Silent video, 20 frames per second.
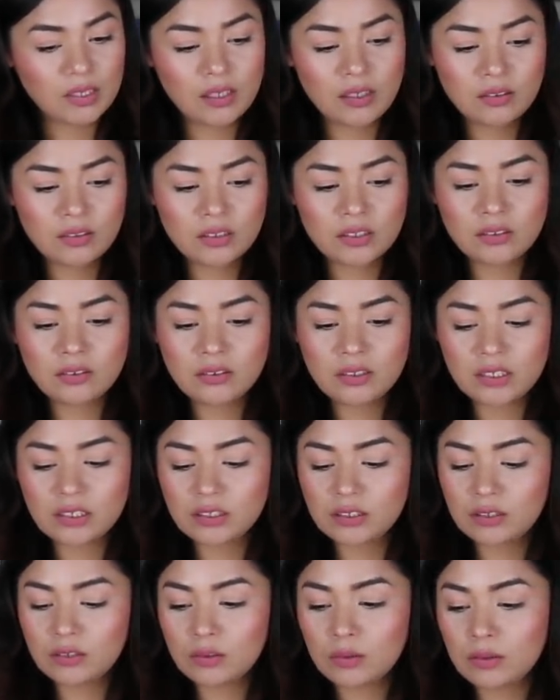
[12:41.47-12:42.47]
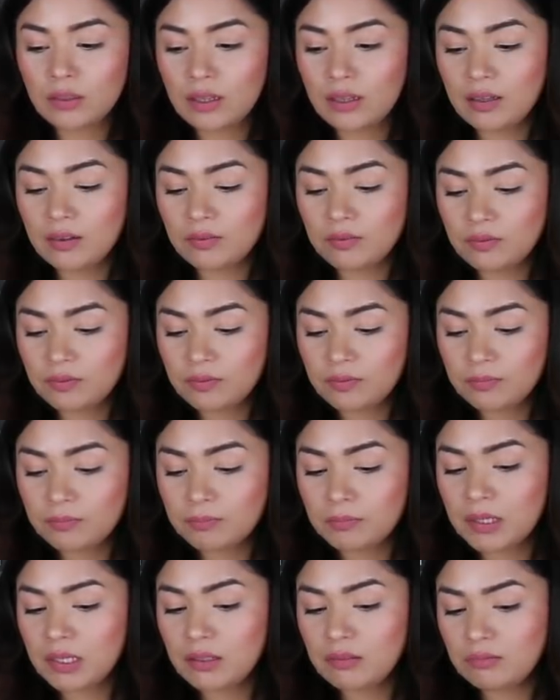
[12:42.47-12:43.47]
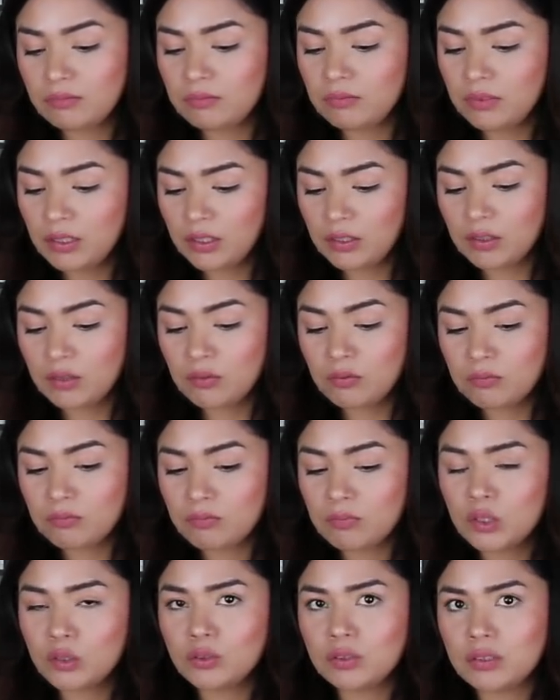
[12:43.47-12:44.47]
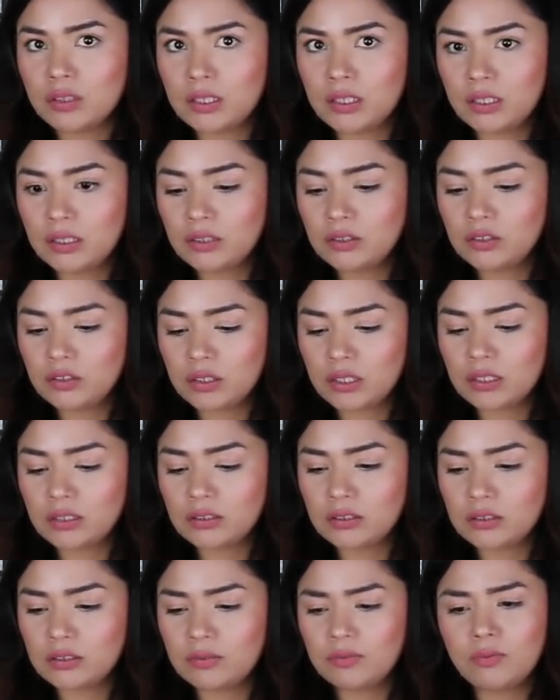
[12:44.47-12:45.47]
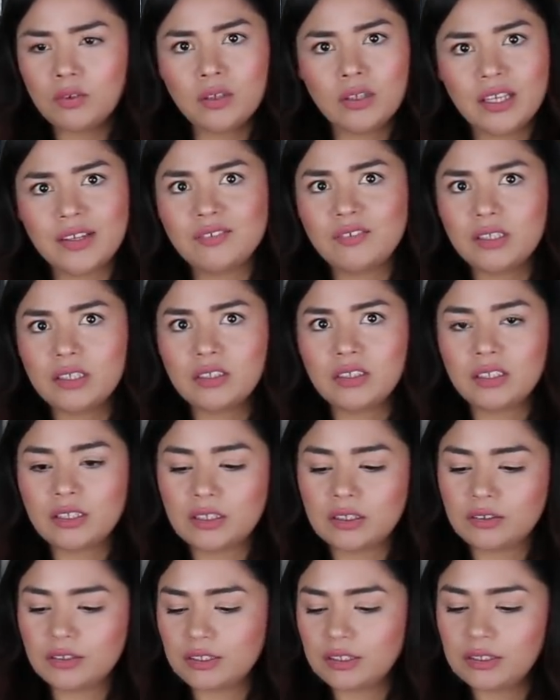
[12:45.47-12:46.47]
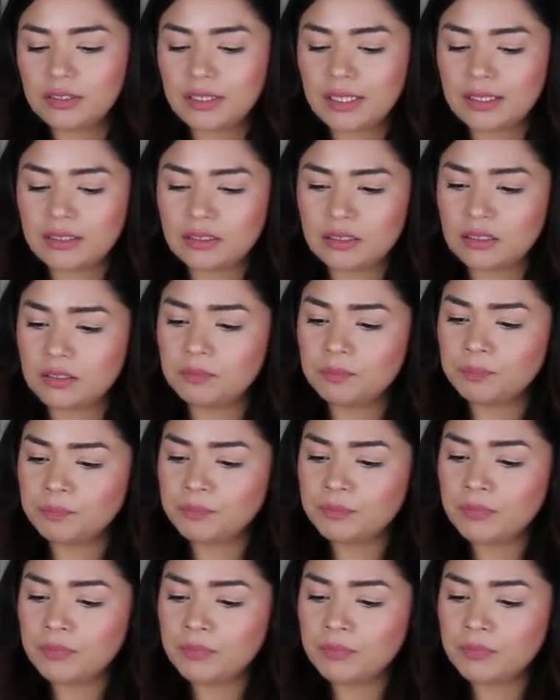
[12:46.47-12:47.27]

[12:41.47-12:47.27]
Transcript: unconditional love. But you know, mostly just forgiveness and understanding.